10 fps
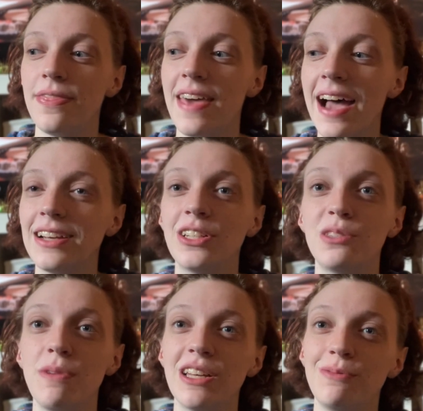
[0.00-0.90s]
that
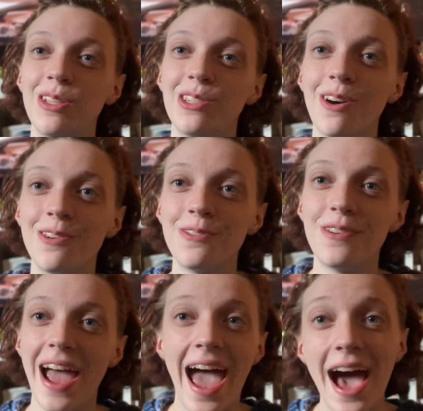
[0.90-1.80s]
just makes me
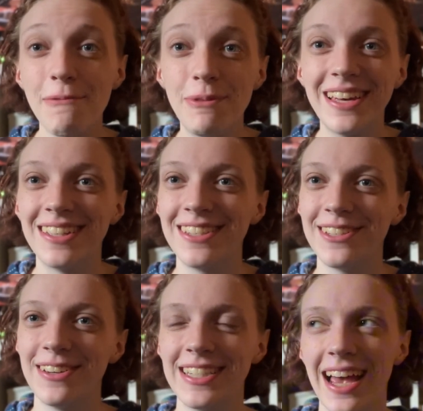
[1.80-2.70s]
so happy and
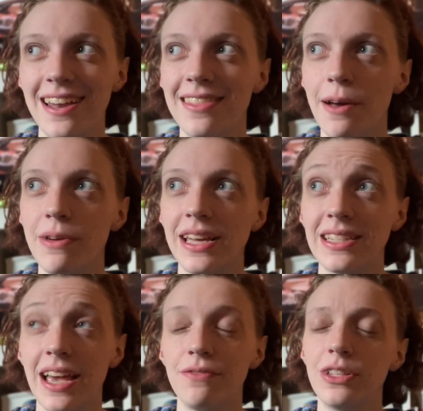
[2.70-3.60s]
so excited that we get
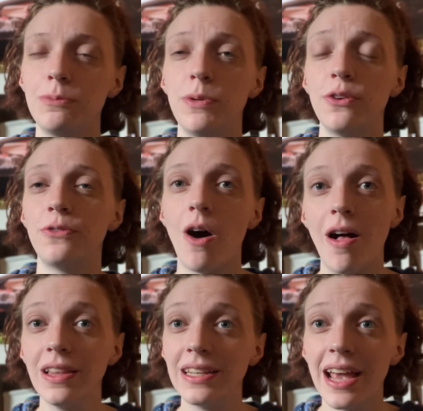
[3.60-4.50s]
to have this beautiful
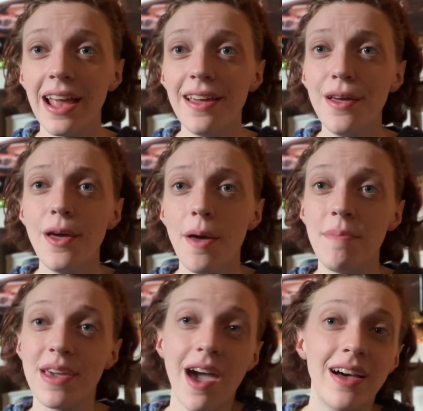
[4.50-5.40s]
holiday
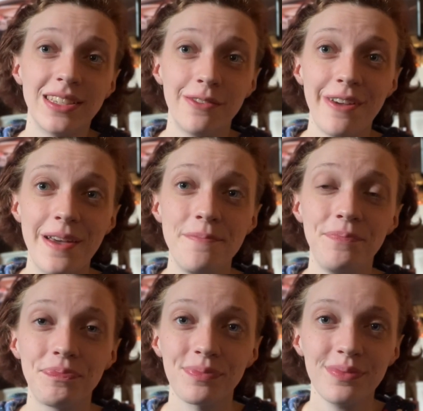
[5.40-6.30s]
because of
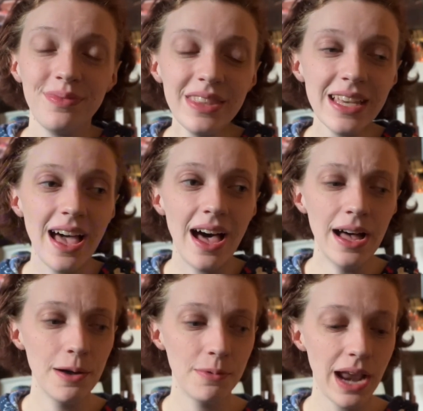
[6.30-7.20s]
Him.
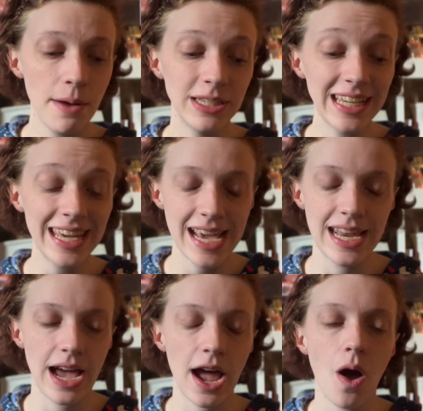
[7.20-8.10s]
When I was a
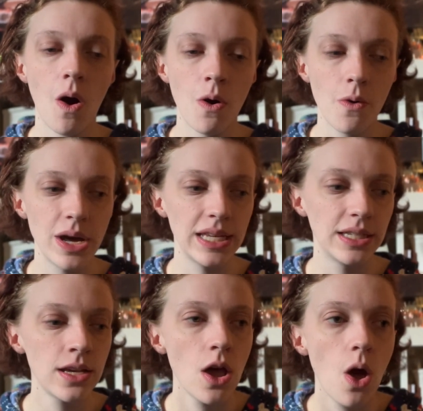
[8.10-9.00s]
kid, I
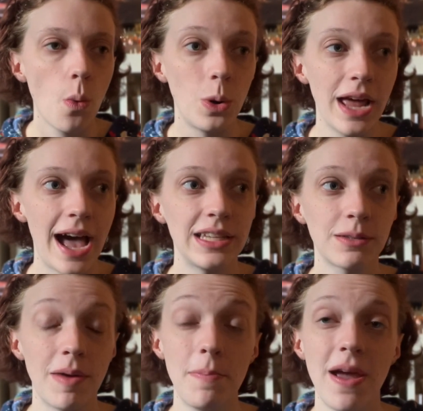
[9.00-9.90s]
always would
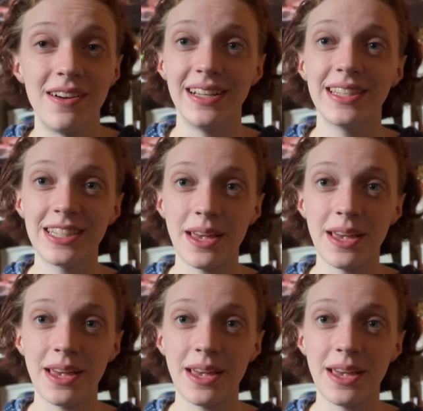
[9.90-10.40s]
ask my parents